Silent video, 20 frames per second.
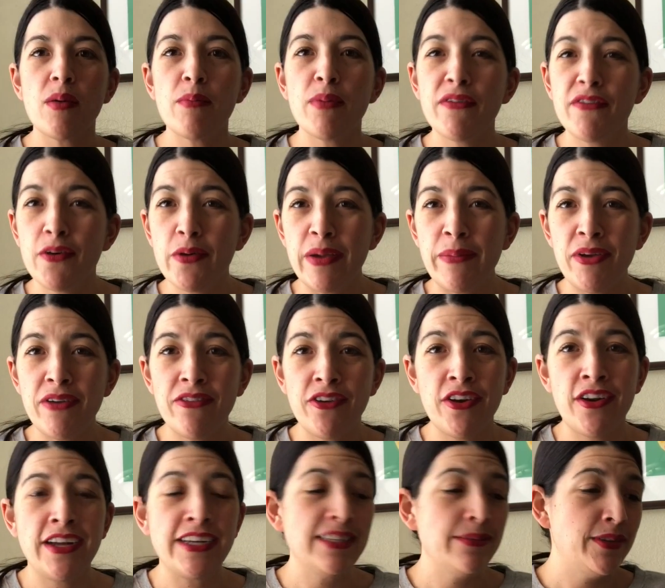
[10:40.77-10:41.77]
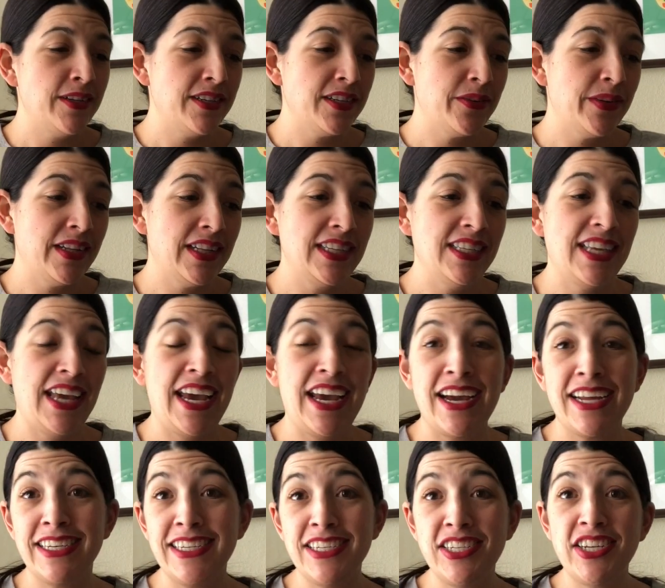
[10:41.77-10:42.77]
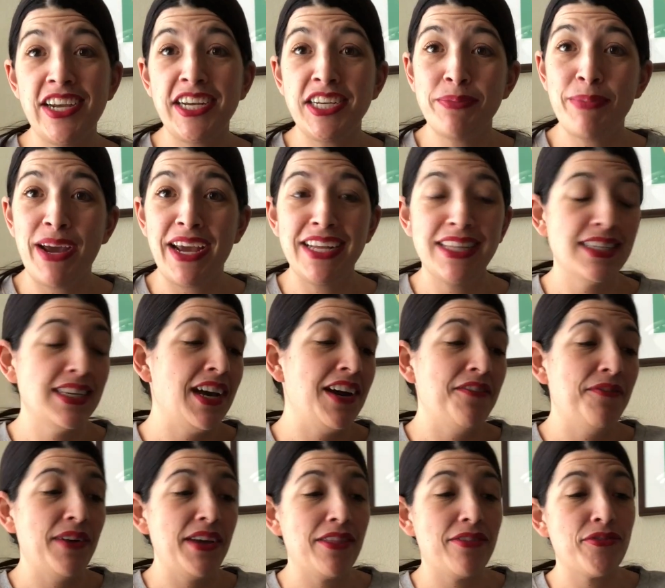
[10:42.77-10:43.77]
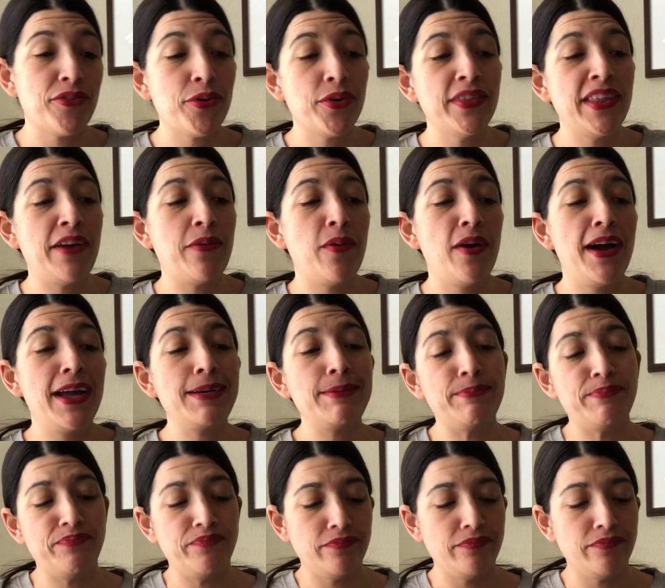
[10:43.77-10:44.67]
Before we move on, I just wanted to quickly say I did change paints halfway through on that white.